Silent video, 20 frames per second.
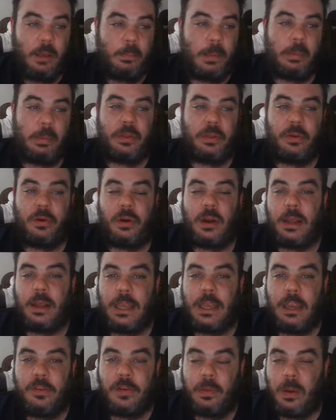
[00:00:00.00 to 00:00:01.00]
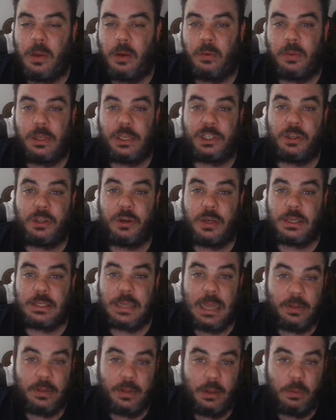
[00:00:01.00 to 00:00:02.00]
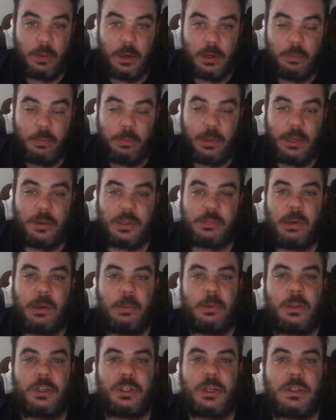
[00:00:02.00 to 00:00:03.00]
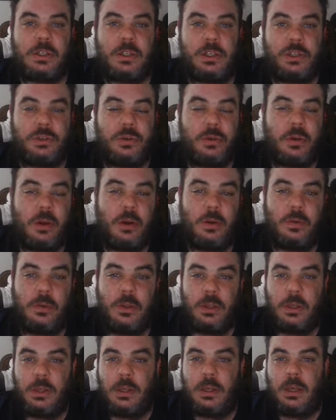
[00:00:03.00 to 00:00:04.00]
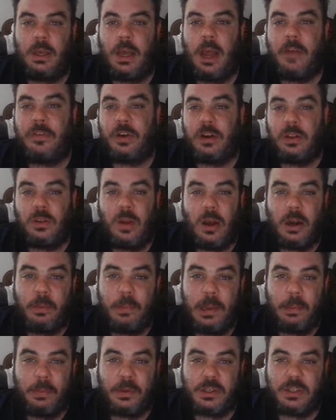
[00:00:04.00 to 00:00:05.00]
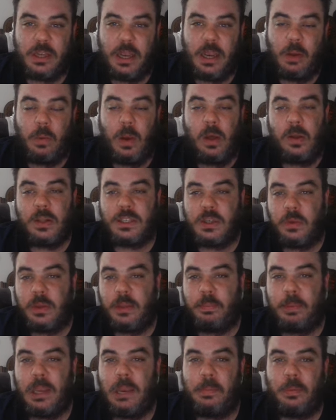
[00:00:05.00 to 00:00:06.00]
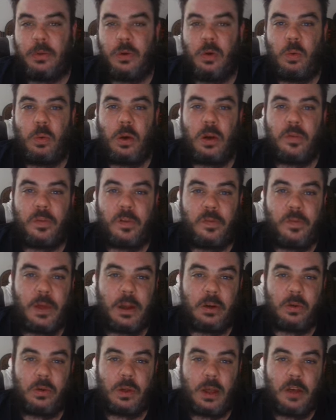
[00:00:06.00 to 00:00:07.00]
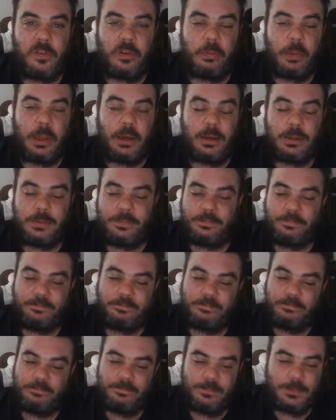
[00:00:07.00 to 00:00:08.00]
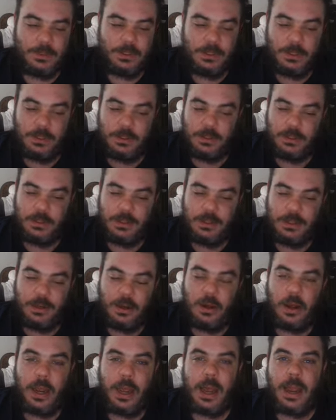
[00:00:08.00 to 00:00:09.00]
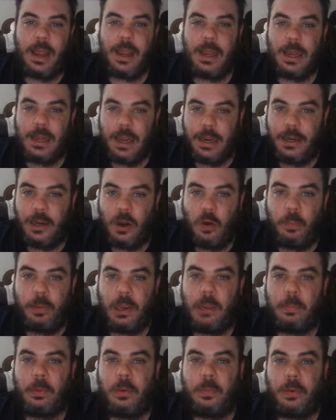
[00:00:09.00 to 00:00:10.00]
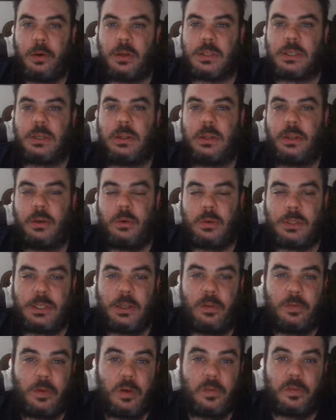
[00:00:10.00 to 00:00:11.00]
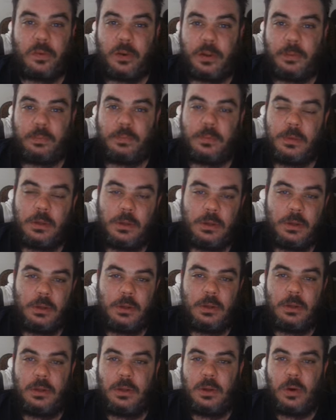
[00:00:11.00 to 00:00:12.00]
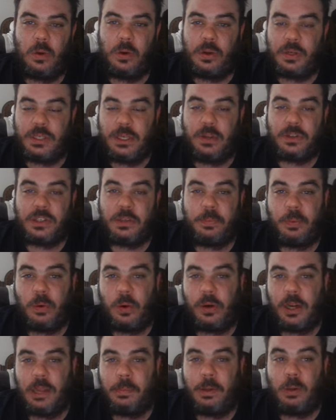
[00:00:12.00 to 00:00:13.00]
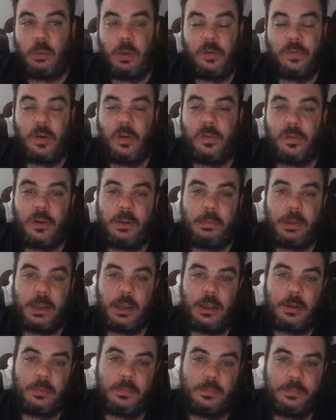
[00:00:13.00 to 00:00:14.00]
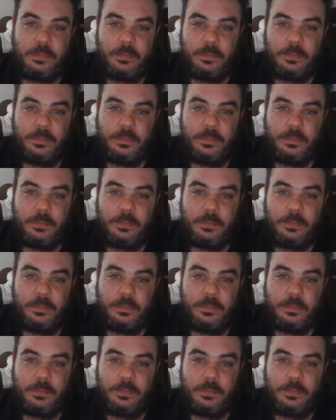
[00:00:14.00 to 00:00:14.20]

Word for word: Maybe they're naive. I'm not really sure exactly what appeals people to Justin Trudeau. I've heard a lot of people say, "Well, it's only people who work for federal government." No, I I, I know people personally who still vote for him, or who still support him and will vote for him again.